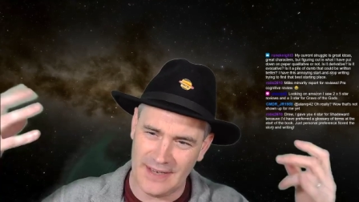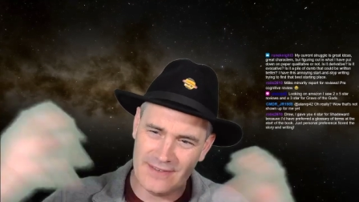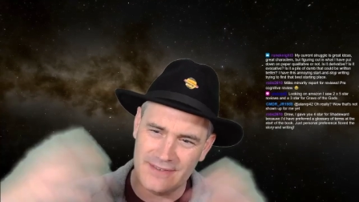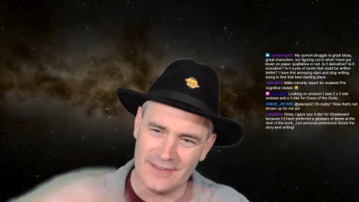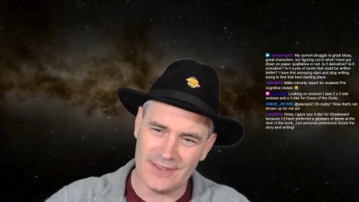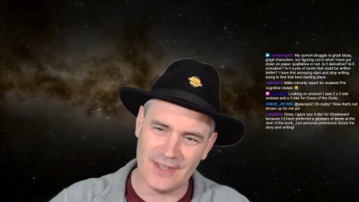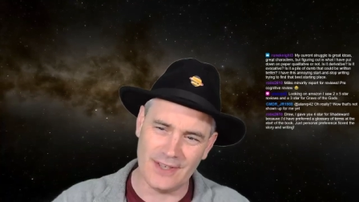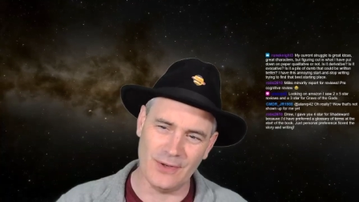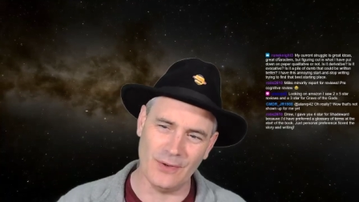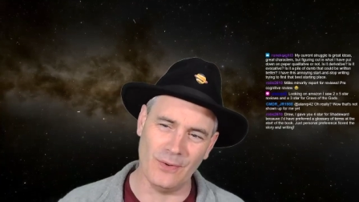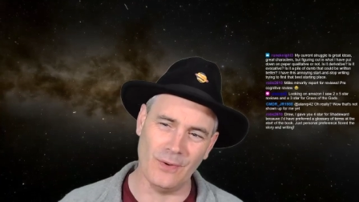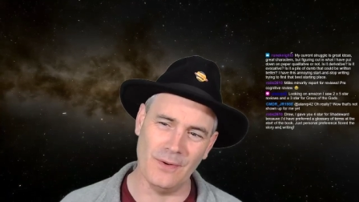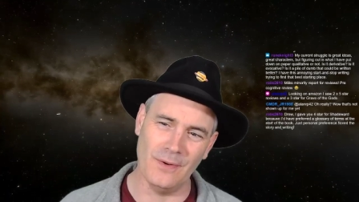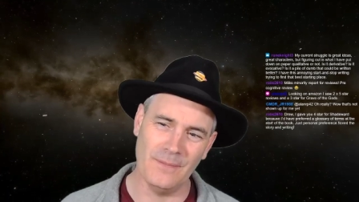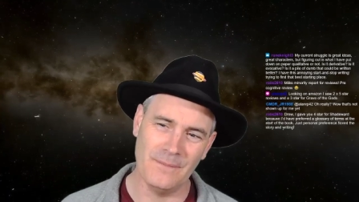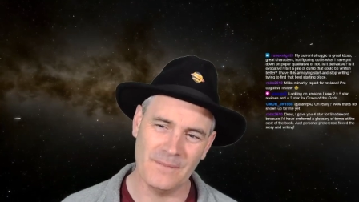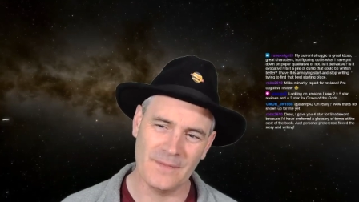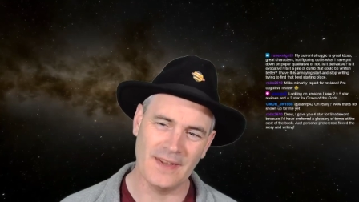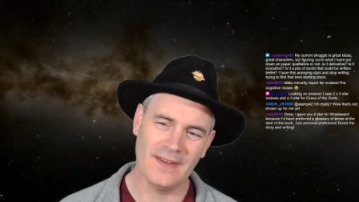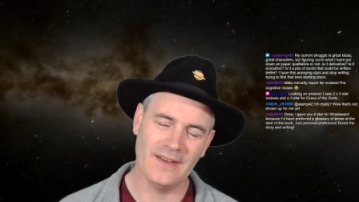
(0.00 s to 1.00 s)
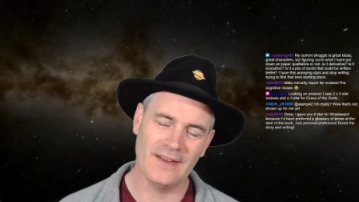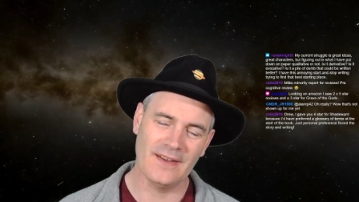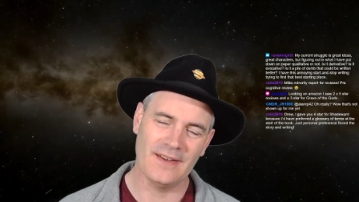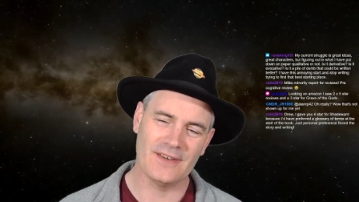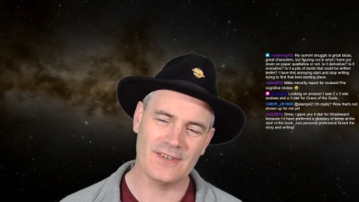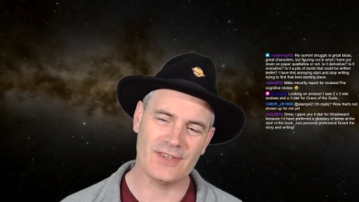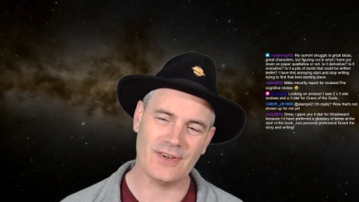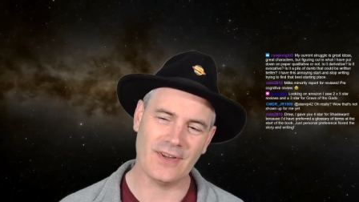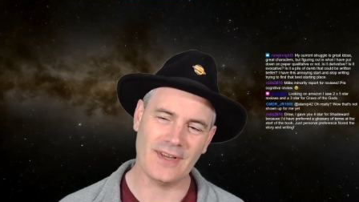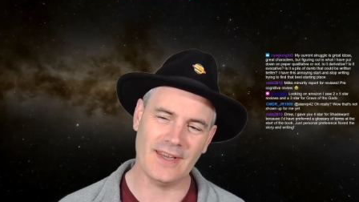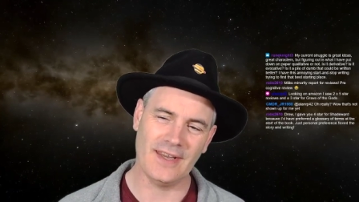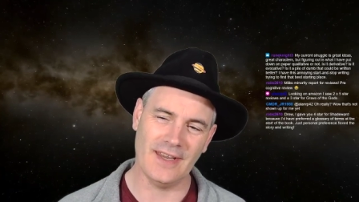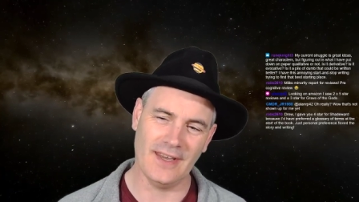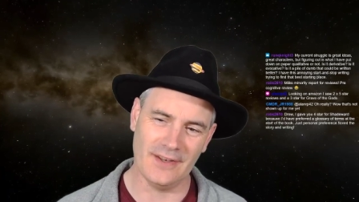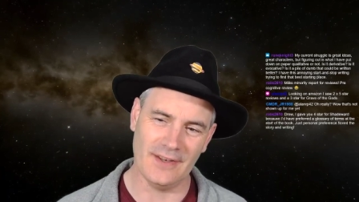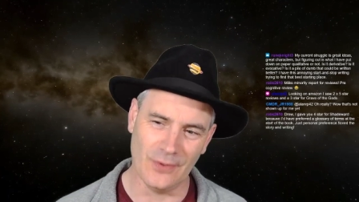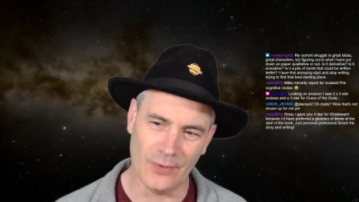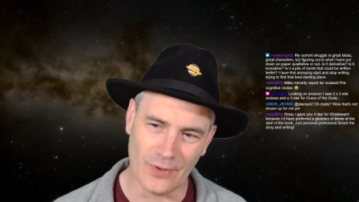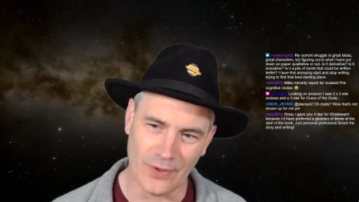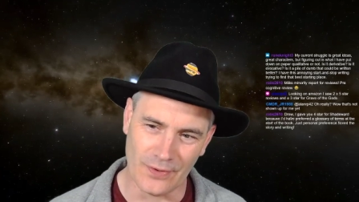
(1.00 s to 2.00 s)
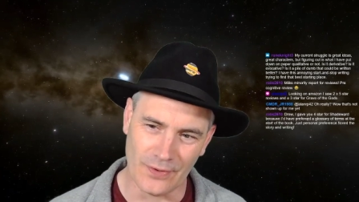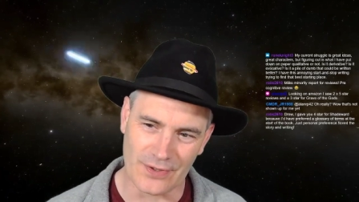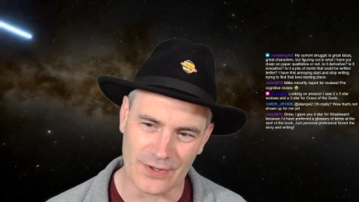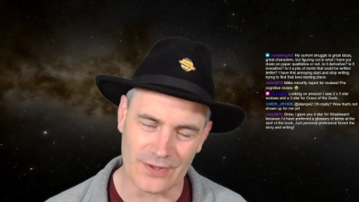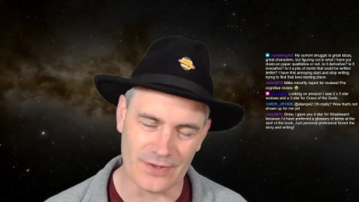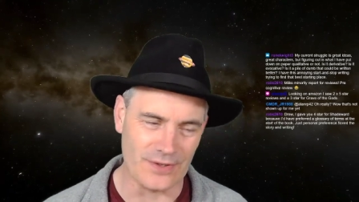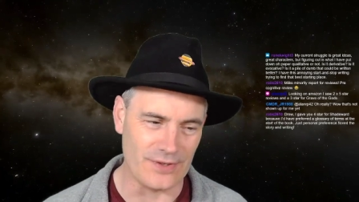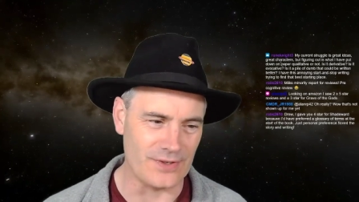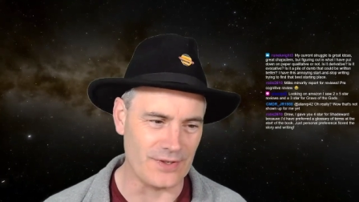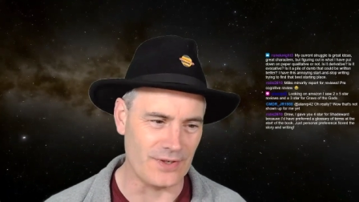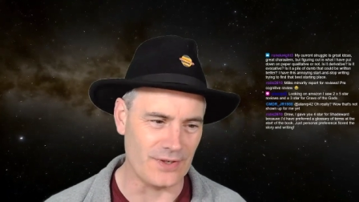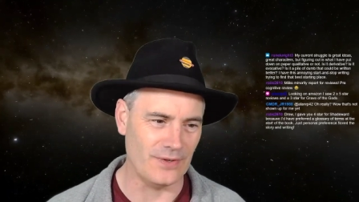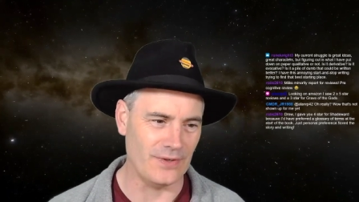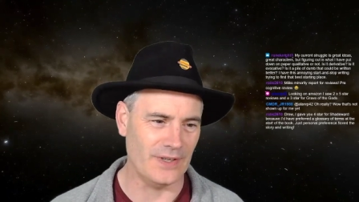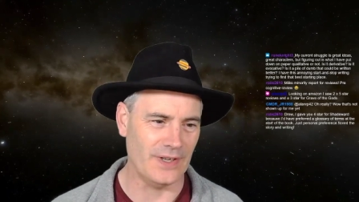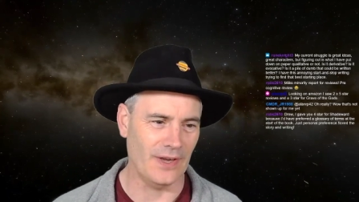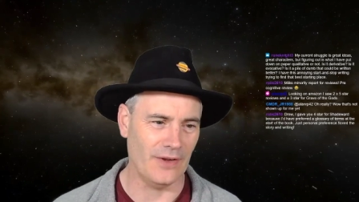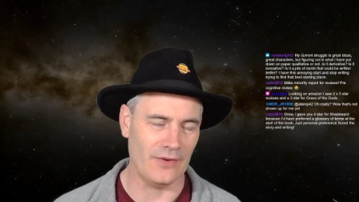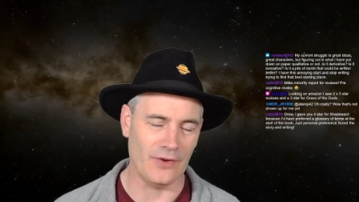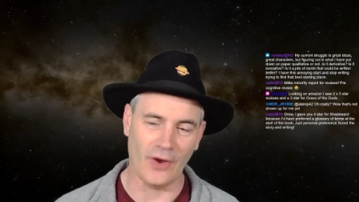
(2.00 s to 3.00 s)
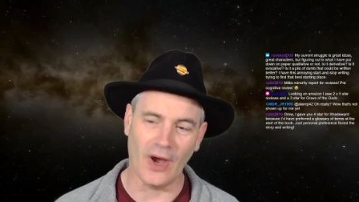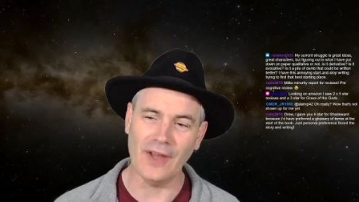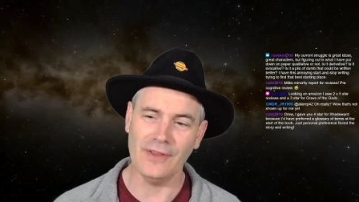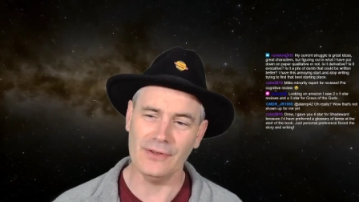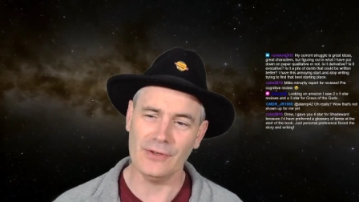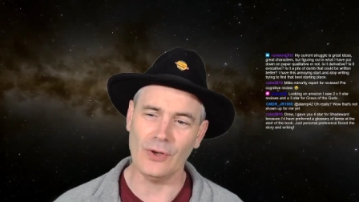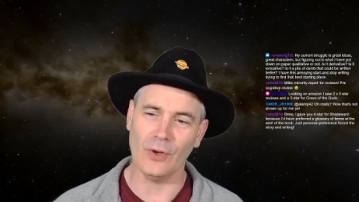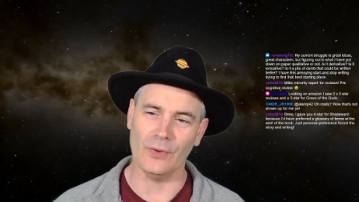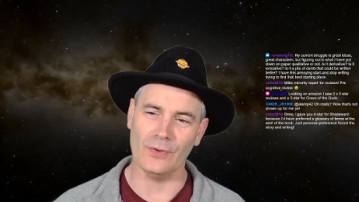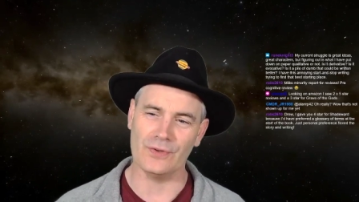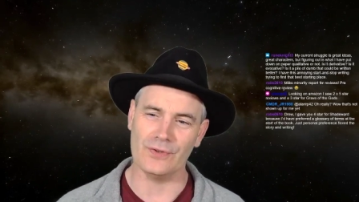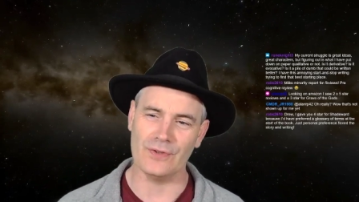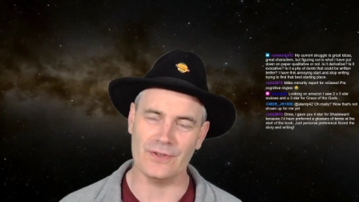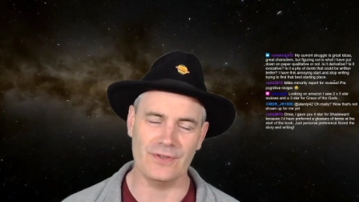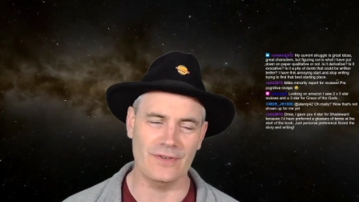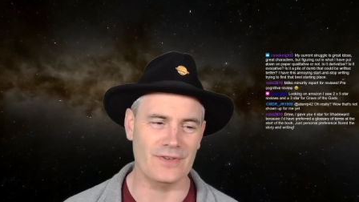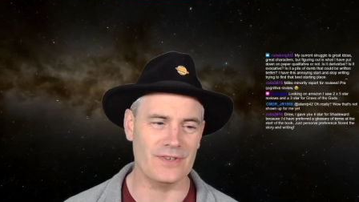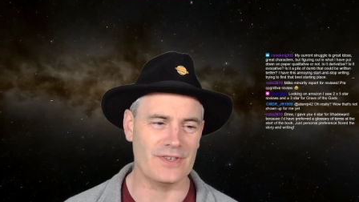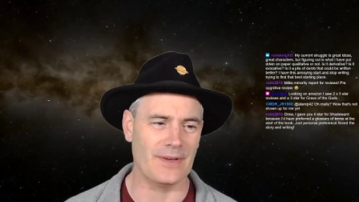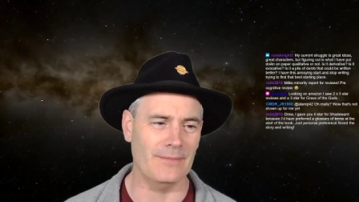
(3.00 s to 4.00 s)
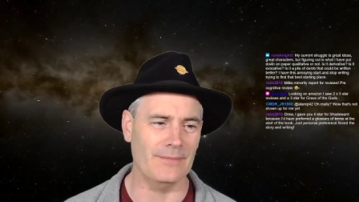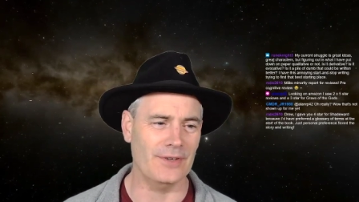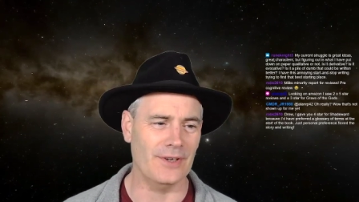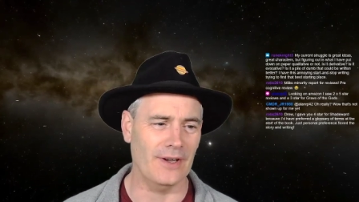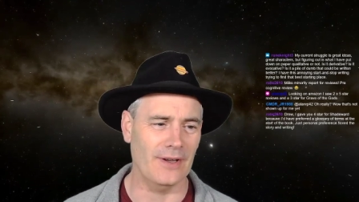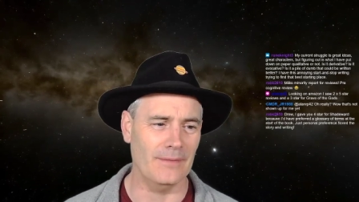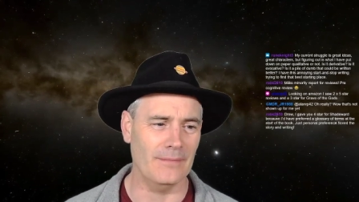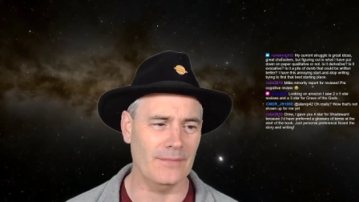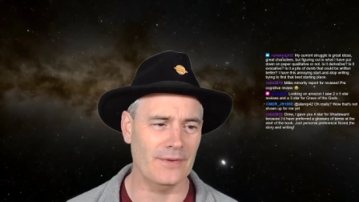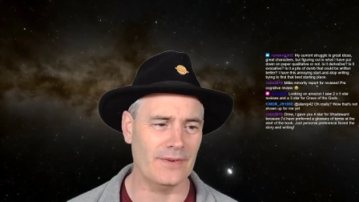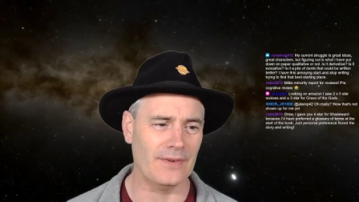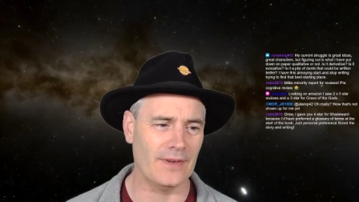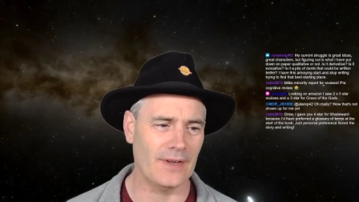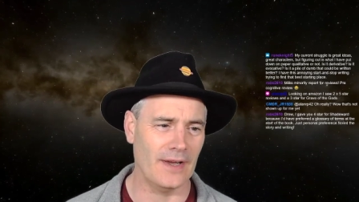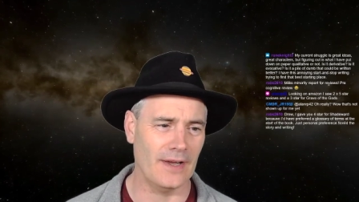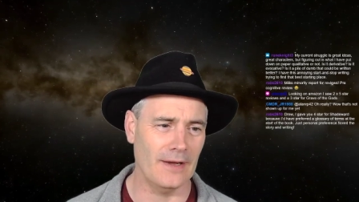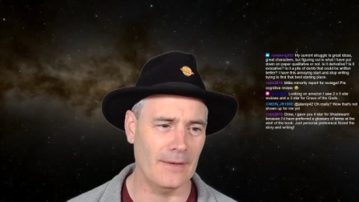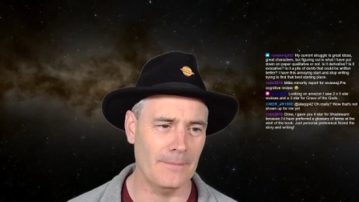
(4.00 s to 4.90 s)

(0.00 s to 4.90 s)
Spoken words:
into your psyche and your consciousness and your unconsciousness sometimes,